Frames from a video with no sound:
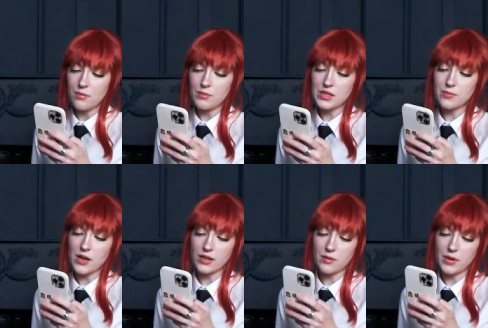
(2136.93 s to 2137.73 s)
Miss
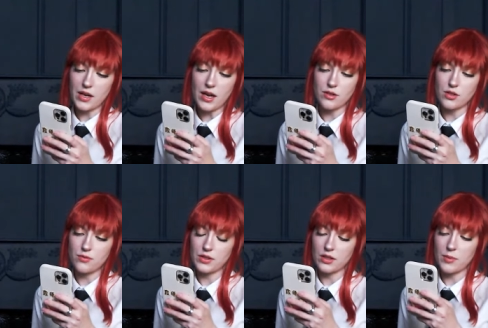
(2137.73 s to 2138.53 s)
Makima, how do you
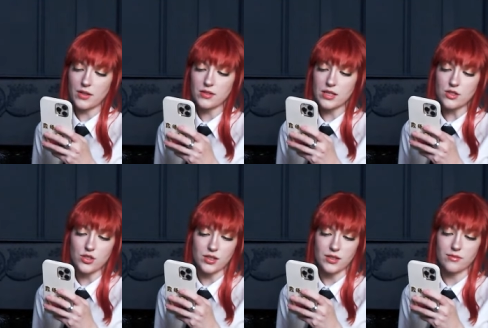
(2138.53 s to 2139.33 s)
feel about
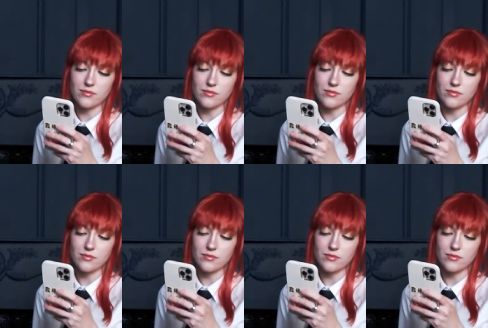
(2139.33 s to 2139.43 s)
Denji?